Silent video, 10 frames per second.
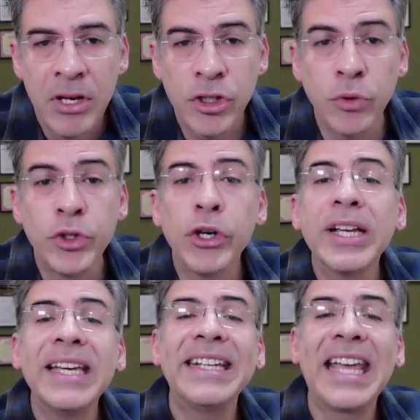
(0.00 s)
So
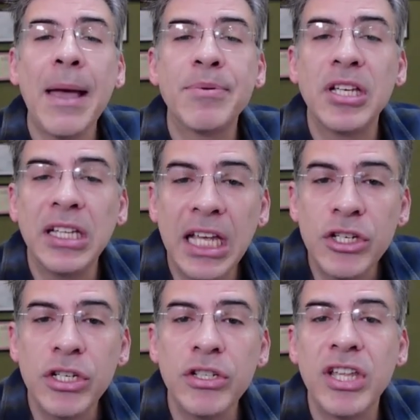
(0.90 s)
during
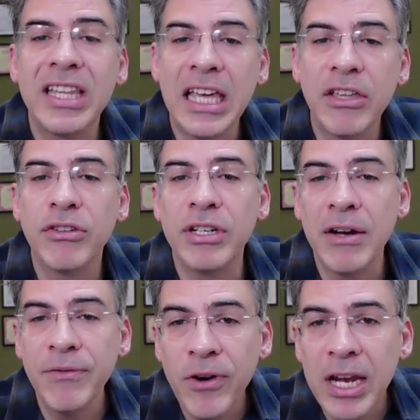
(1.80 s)
encapsulation to the
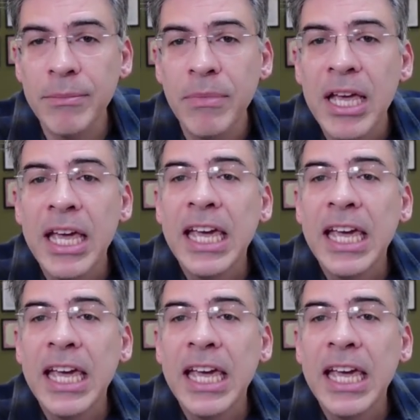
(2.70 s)
Ethernet frame,